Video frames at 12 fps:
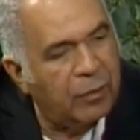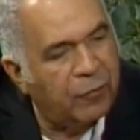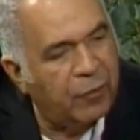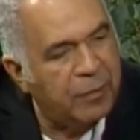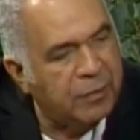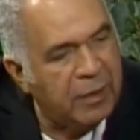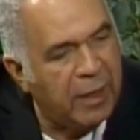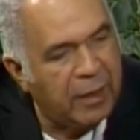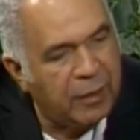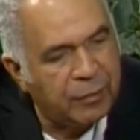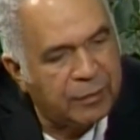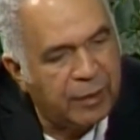the flip side,
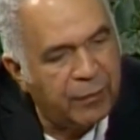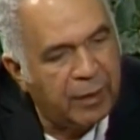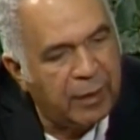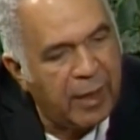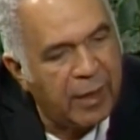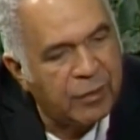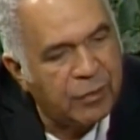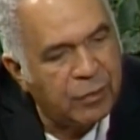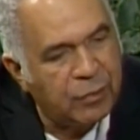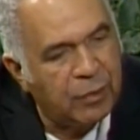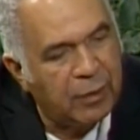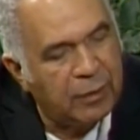I was getting ready to ask
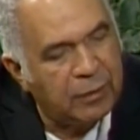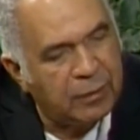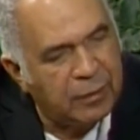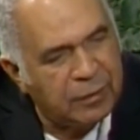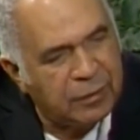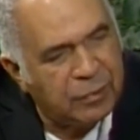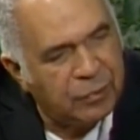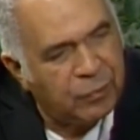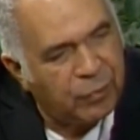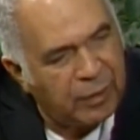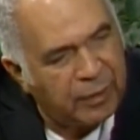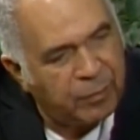you to
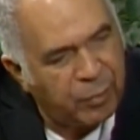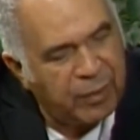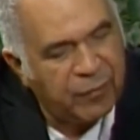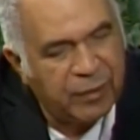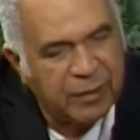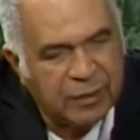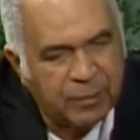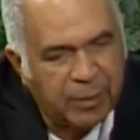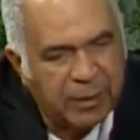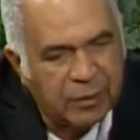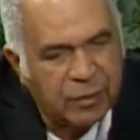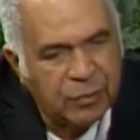really briefly
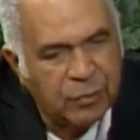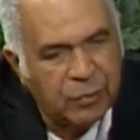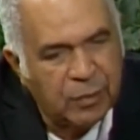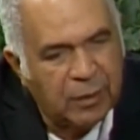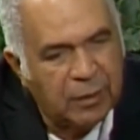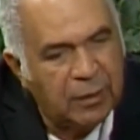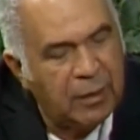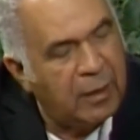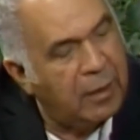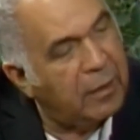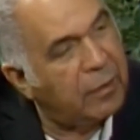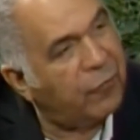speak to
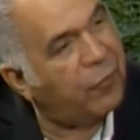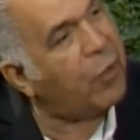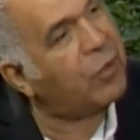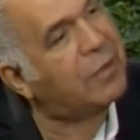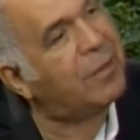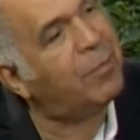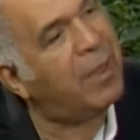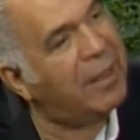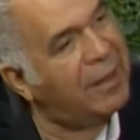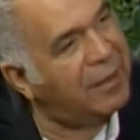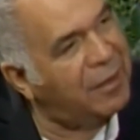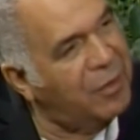Ferguson being
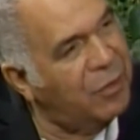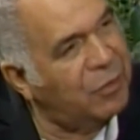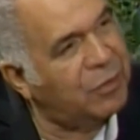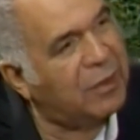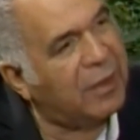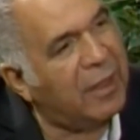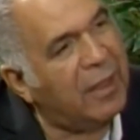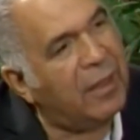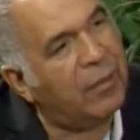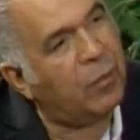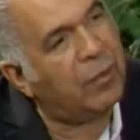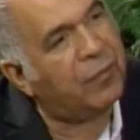in the news
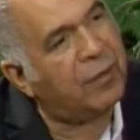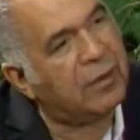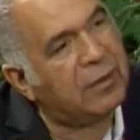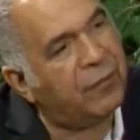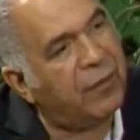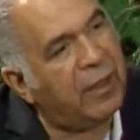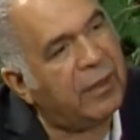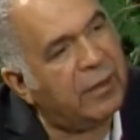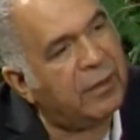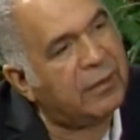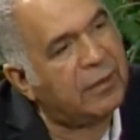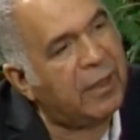again with this
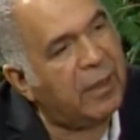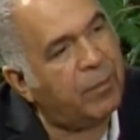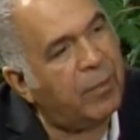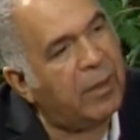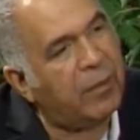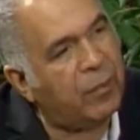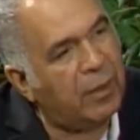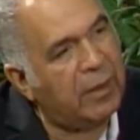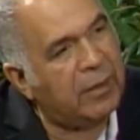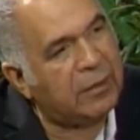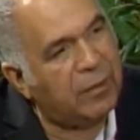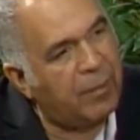surveillance tape being
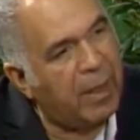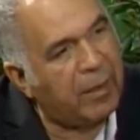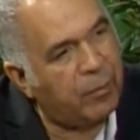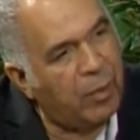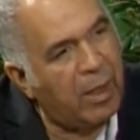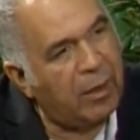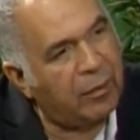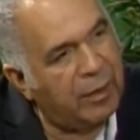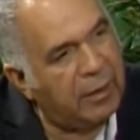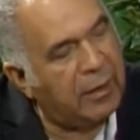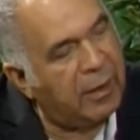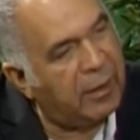released of Mike Brown
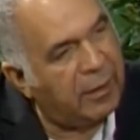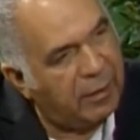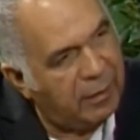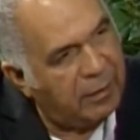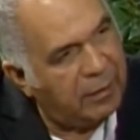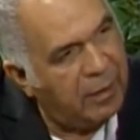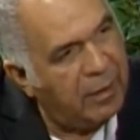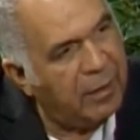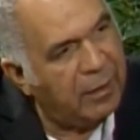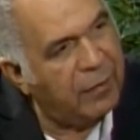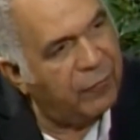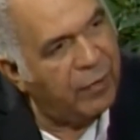in a
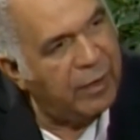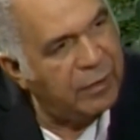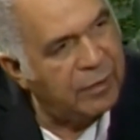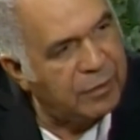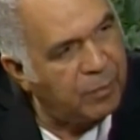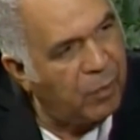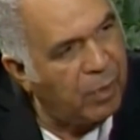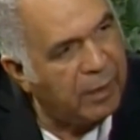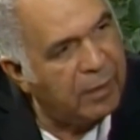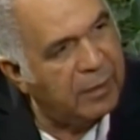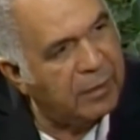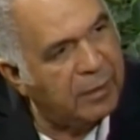convenience
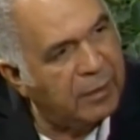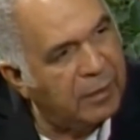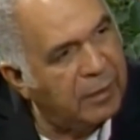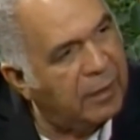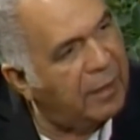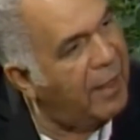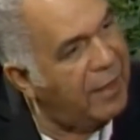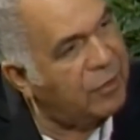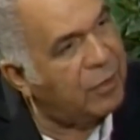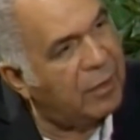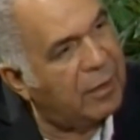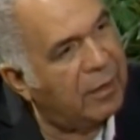market,
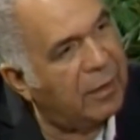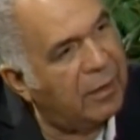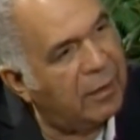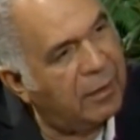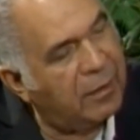allegedly